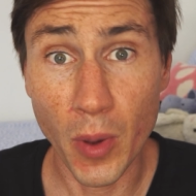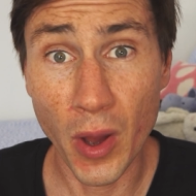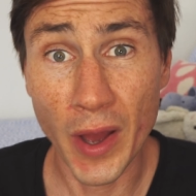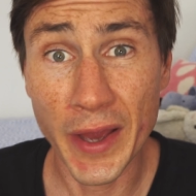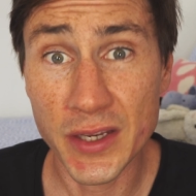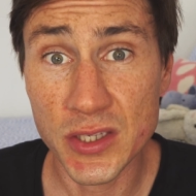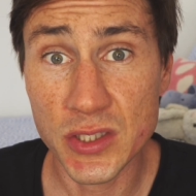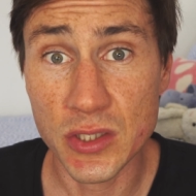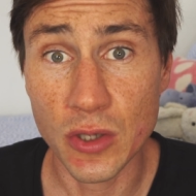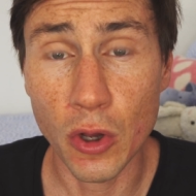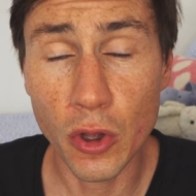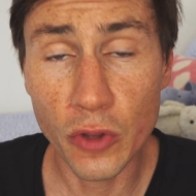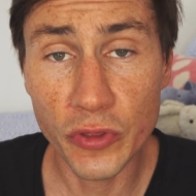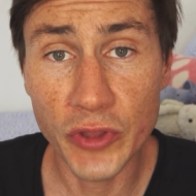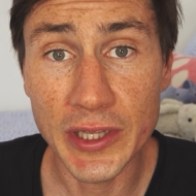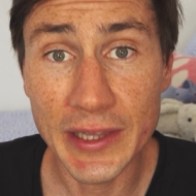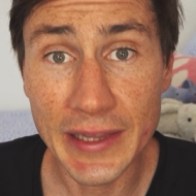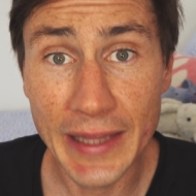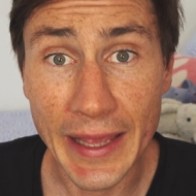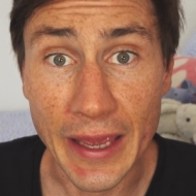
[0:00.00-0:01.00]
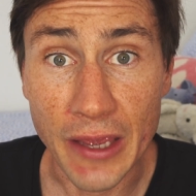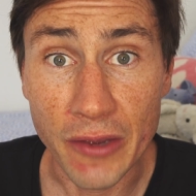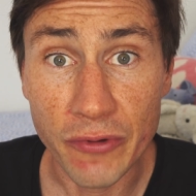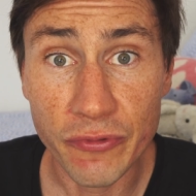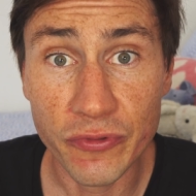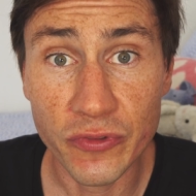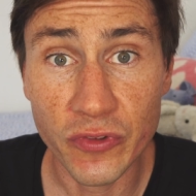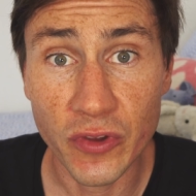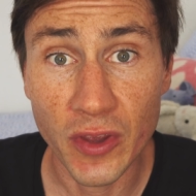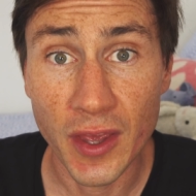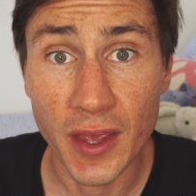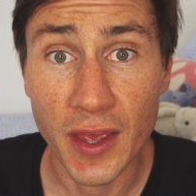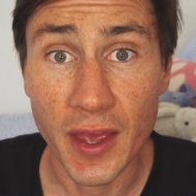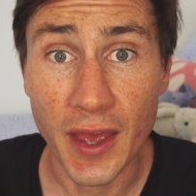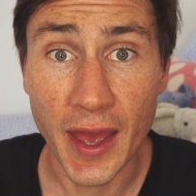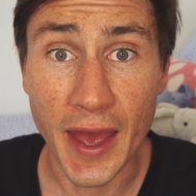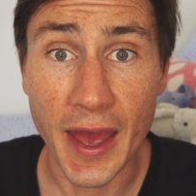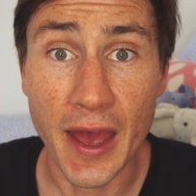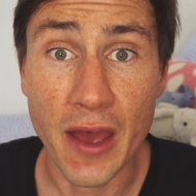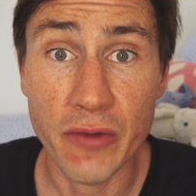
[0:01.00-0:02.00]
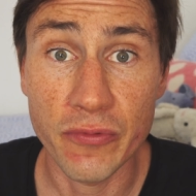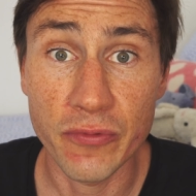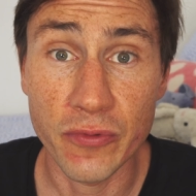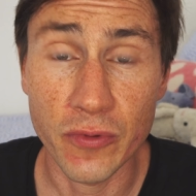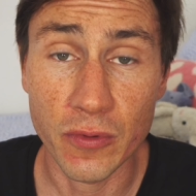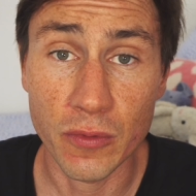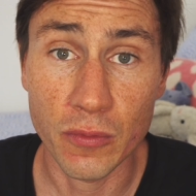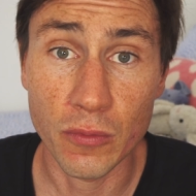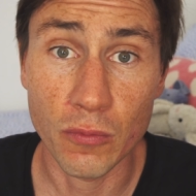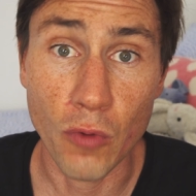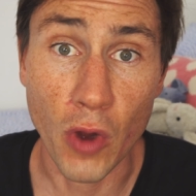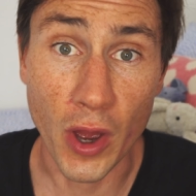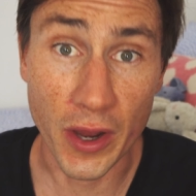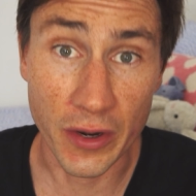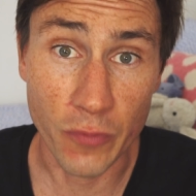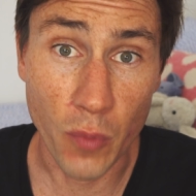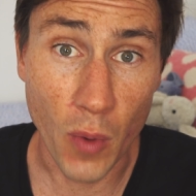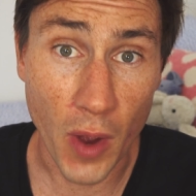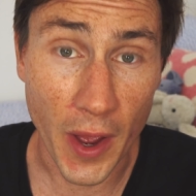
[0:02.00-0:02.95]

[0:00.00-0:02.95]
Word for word: bikes on the left have right of